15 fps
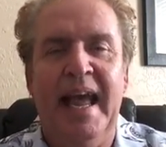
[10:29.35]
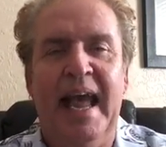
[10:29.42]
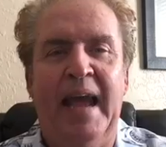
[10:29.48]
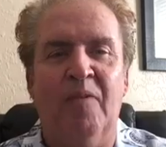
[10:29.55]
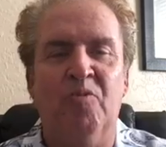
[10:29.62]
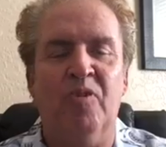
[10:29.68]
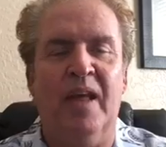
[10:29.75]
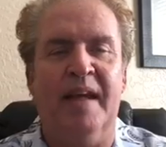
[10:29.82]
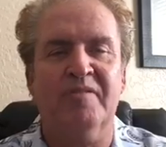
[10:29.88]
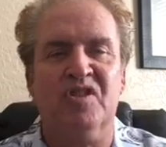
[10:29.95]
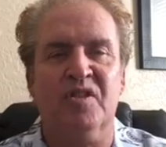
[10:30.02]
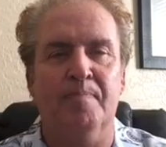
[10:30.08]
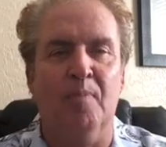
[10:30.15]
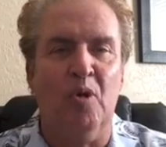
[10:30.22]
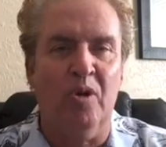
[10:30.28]
And we'll have
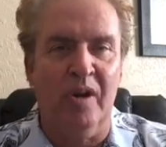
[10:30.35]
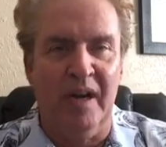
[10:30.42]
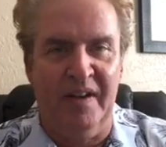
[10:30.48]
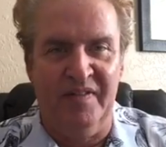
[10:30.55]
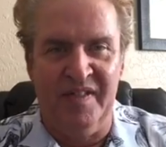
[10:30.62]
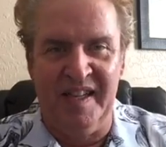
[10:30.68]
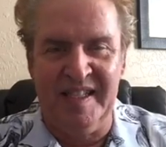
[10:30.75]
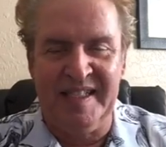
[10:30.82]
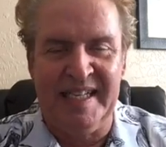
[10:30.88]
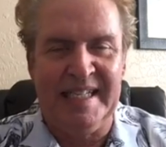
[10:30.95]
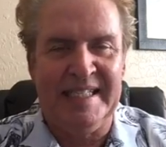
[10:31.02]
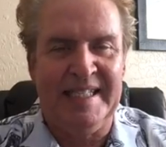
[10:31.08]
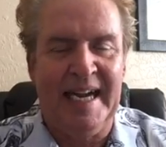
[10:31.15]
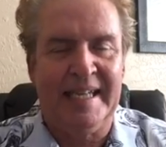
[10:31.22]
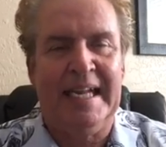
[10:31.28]
some more of this
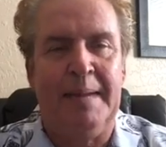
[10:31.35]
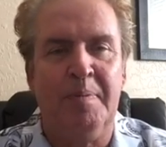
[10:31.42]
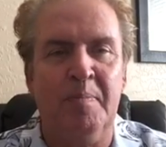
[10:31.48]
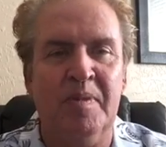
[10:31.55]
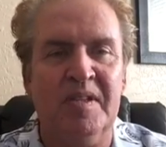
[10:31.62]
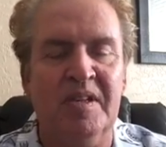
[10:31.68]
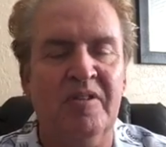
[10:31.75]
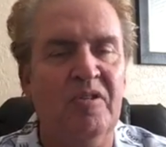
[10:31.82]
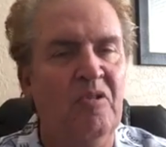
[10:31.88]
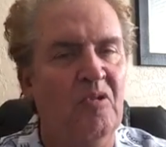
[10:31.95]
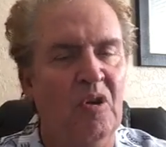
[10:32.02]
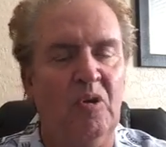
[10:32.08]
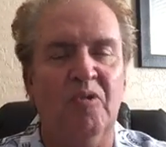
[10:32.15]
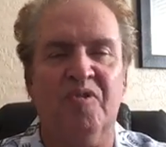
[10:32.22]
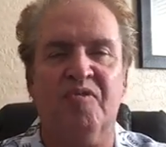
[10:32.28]
exact type of
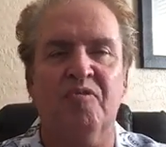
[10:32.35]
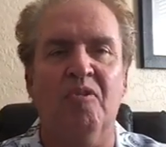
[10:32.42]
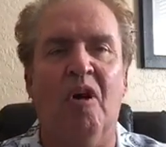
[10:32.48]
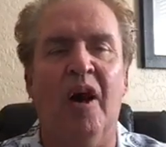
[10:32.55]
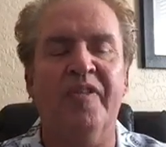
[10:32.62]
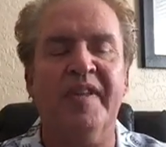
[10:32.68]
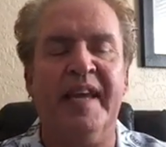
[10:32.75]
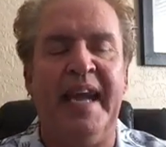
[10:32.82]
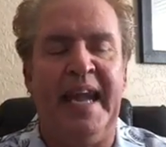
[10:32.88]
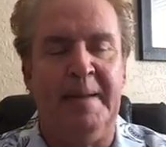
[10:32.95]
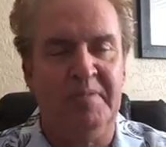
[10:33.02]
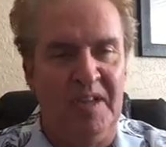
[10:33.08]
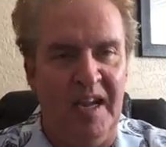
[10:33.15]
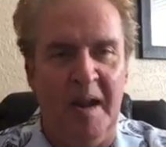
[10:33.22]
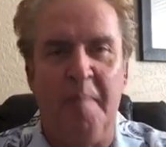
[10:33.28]
material, go through all the
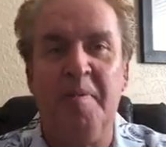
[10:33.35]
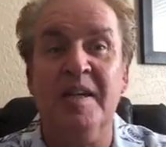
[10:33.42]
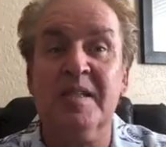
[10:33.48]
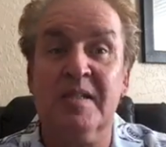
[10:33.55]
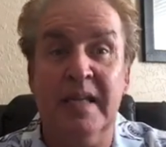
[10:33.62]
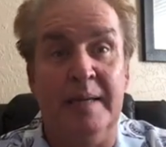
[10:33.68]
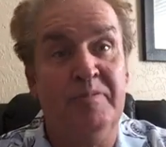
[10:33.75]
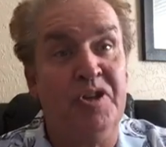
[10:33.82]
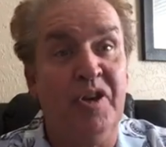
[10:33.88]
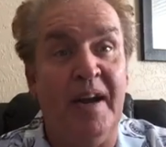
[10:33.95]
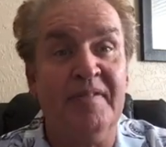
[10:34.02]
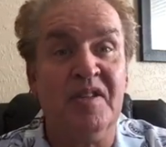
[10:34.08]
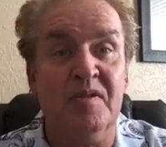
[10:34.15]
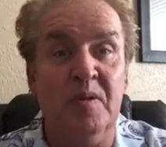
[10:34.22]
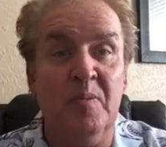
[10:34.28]
games, and plus, I'm sure
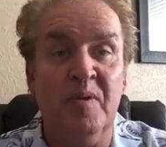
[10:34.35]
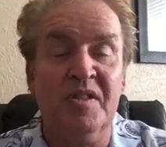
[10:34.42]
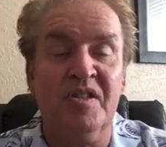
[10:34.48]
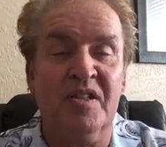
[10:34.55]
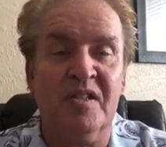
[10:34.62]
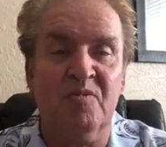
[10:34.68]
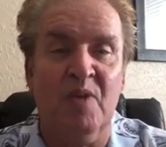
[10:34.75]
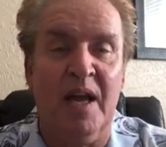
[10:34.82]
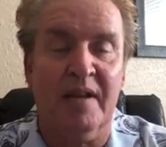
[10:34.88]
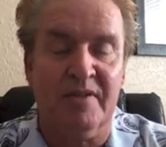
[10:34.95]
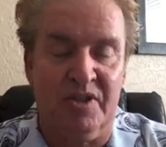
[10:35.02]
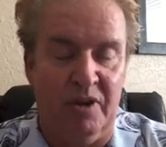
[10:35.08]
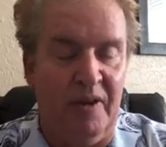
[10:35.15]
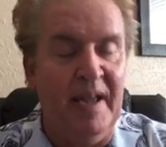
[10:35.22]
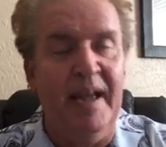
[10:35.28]
have some new ones as well.
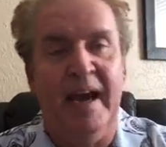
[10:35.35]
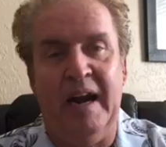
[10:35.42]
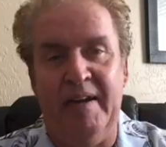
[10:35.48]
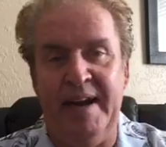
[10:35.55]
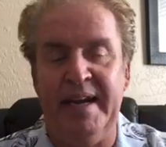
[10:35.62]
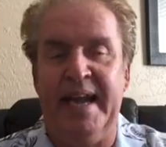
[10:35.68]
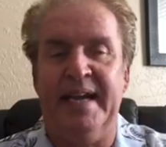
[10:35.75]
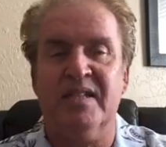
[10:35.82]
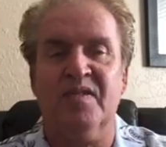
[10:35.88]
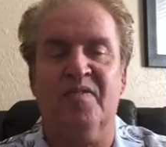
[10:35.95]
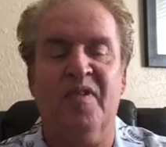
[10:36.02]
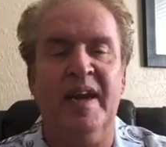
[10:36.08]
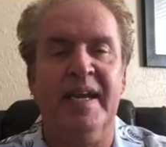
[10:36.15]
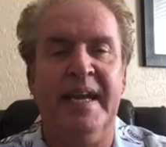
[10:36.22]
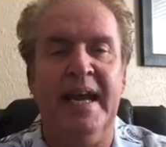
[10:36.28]
So, all right, as
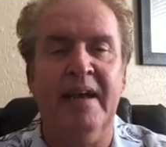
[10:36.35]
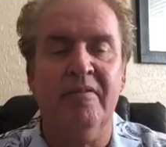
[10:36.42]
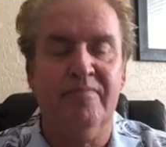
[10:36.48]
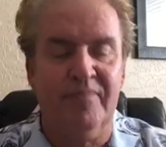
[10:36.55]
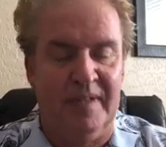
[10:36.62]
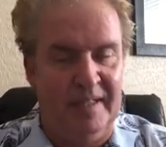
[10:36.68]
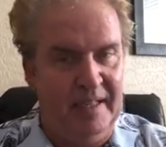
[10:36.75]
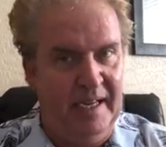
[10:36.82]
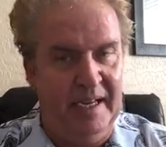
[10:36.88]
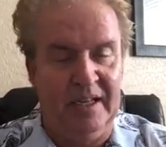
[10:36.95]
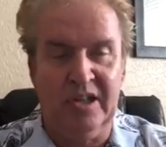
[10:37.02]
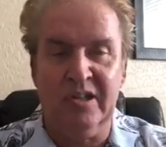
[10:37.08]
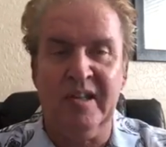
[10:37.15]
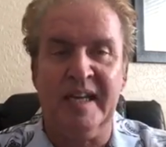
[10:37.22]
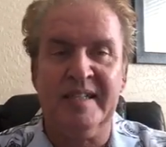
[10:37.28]
of right now, uh,
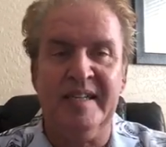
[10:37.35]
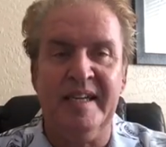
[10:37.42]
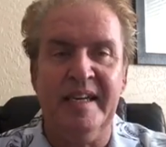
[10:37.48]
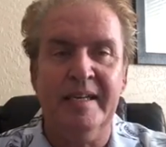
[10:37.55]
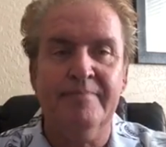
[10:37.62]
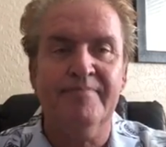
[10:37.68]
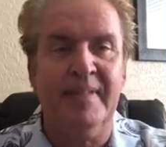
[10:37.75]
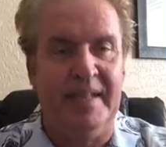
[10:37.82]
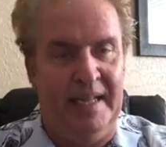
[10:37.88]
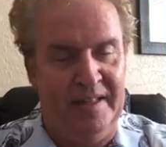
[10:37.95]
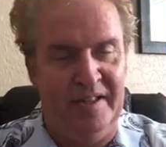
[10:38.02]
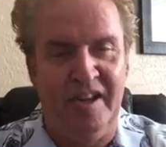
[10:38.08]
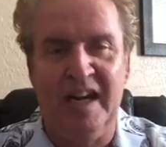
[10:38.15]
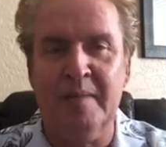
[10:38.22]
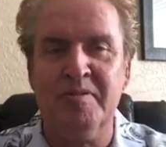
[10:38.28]
good luck to you.
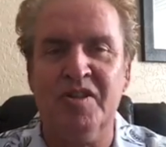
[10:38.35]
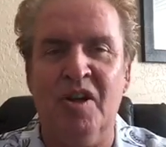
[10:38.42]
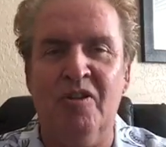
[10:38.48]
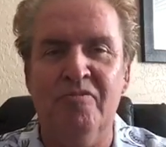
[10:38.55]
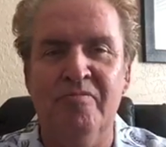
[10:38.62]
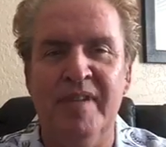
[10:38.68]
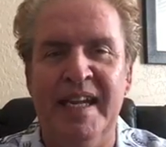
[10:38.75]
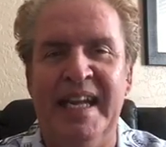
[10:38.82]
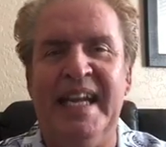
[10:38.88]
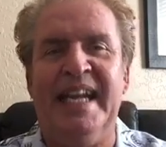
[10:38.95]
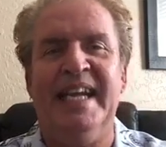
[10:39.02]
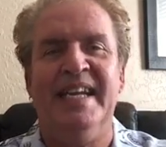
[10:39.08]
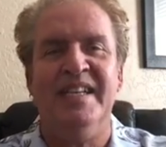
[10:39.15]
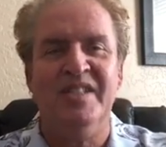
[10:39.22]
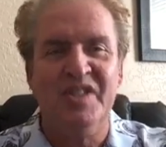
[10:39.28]
And Doug Upstone
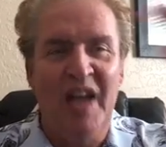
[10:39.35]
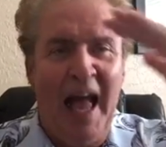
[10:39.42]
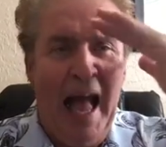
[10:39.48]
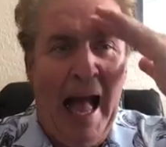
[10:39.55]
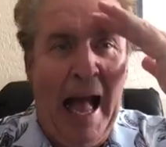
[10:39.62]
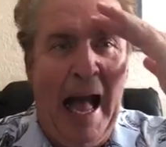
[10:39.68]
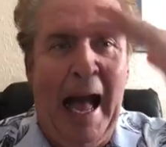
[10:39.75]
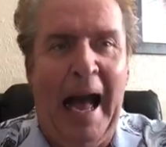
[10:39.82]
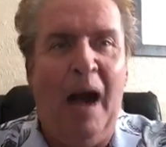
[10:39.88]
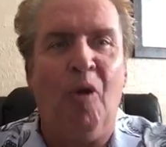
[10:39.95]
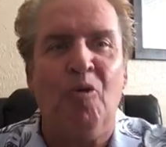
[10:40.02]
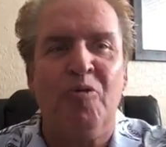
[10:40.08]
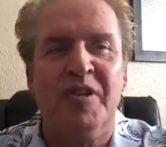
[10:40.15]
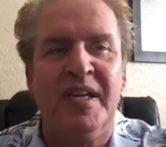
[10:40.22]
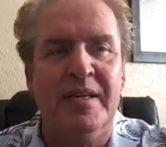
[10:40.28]
is
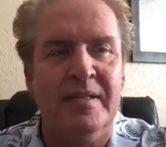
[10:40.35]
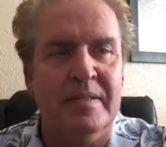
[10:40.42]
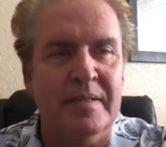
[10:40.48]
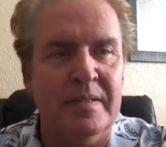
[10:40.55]
out.